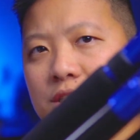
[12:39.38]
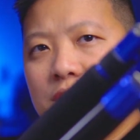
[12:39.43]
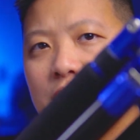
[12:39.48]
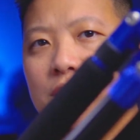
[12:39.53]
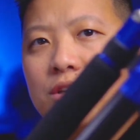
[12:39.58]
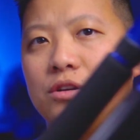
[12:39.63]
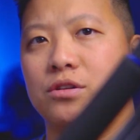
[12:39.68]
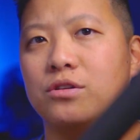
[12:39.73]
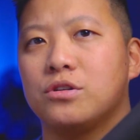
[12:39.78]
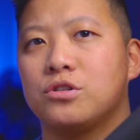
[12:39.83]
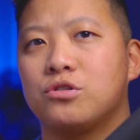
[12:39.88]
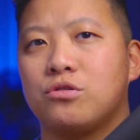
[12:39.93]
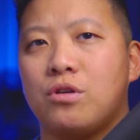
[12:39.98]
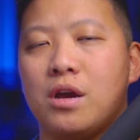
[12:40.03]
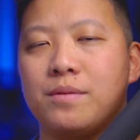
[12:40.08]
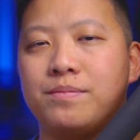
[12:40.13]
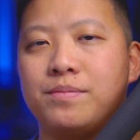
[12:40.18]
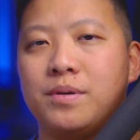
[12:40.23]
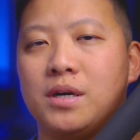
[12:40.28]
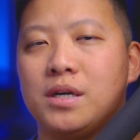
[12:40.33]
that your
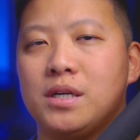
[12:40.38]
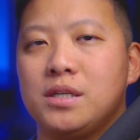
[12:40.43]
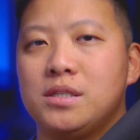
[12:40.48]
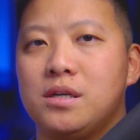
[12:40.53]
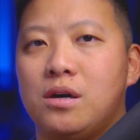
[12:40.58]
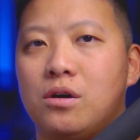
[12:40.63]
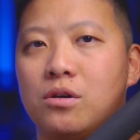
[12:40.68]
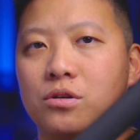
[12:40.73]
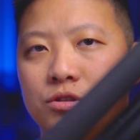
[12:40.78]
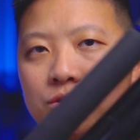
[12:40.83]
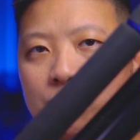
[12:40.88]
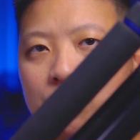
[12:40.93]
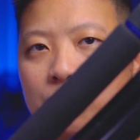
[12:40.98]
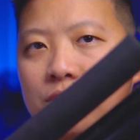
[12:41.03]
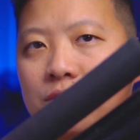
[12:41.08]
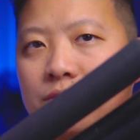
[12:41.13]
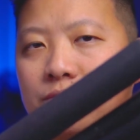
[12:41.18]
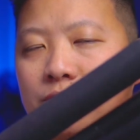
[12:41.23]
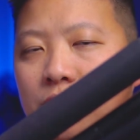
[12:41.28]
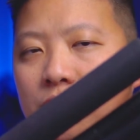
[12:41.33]
tripod also
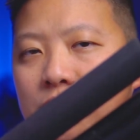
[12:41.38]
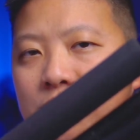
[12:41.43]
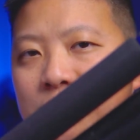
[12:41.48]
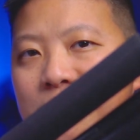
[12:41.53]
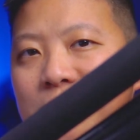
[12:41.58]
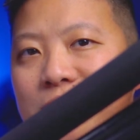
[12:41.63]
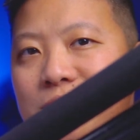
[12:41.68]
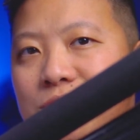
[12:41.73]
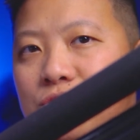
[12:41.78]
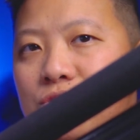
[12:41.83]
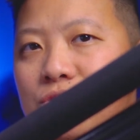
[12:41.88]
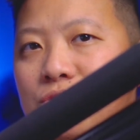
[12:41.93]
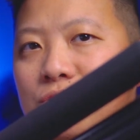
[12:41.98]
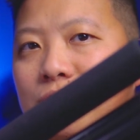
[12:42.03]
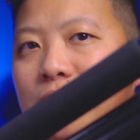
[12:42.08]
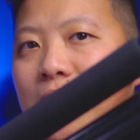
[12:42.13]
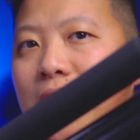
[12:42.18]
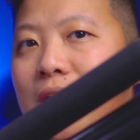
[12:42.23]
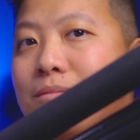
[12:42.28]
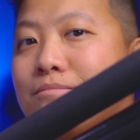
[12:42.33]
converts
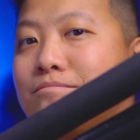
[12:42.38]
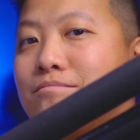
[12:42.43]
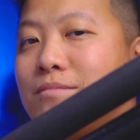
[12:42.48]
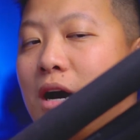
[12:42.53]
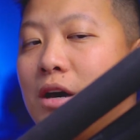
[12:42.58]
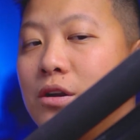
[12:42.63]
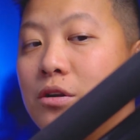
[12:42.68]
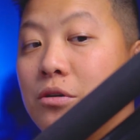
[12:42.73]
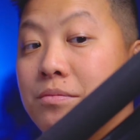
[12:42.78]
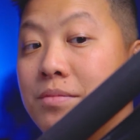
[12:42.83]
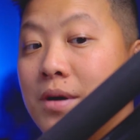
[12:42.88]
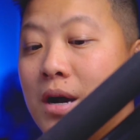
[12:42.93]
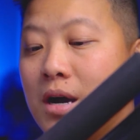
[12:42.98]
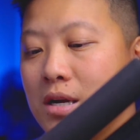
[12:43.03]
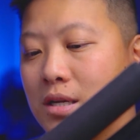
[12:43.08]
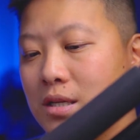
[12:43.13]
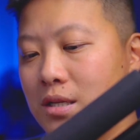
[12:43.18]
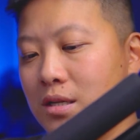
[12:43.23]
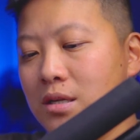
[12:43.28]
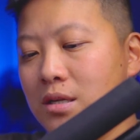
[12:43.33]
into a monopod.